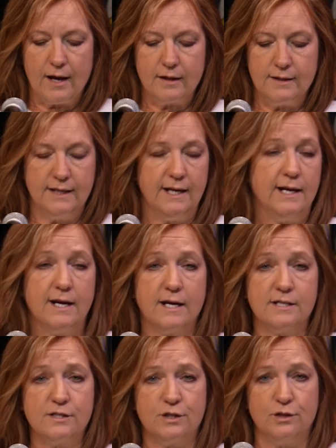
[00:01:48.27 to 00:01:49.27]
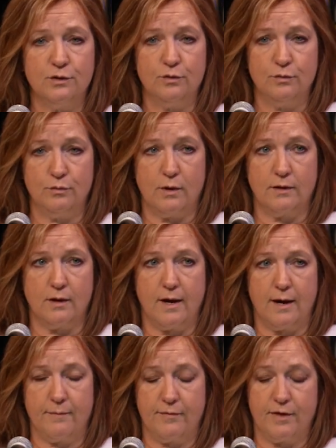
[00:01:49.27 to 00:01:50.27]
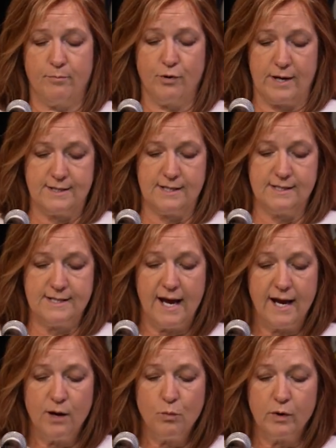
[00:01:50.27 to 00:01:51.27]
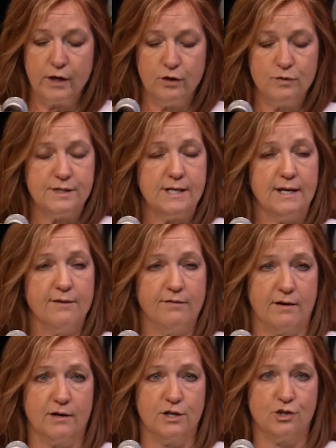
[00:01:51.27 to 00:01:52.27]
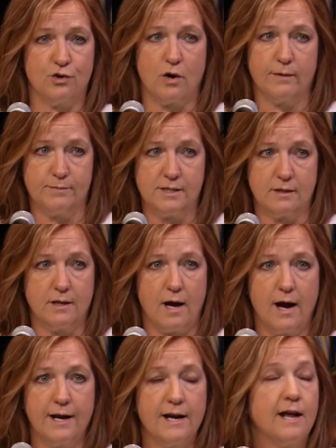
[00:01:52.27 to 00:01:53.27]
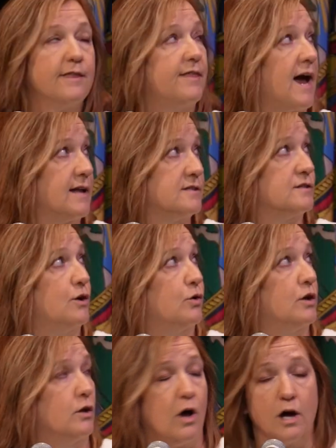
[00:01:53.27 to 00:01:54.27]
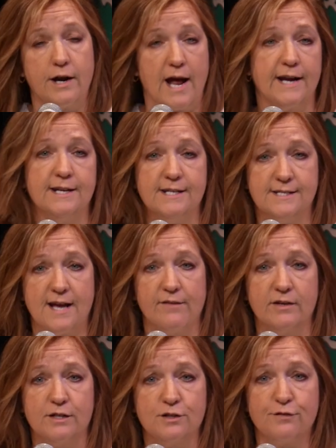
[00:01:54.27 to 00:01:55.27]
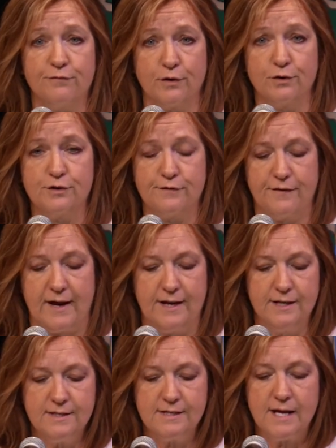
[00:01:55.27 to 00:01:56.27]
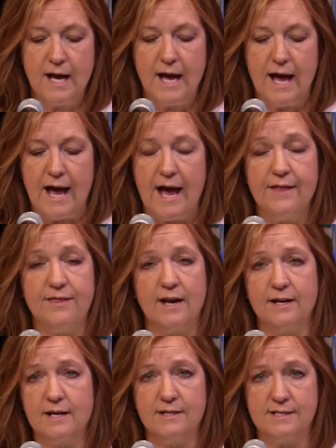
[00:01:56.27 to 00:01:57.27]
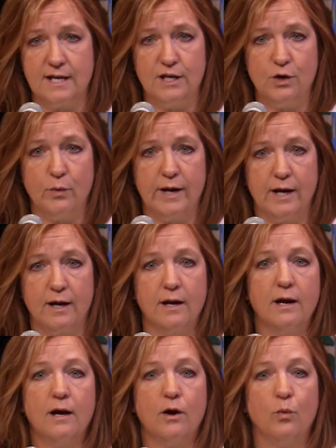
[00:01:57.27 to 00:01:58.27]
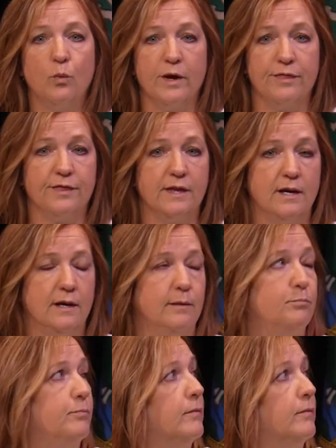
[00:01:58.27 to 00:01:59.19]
leading us to the present day where you see a very sharp decline. That's Local Law 97's first phase, and then continuing with the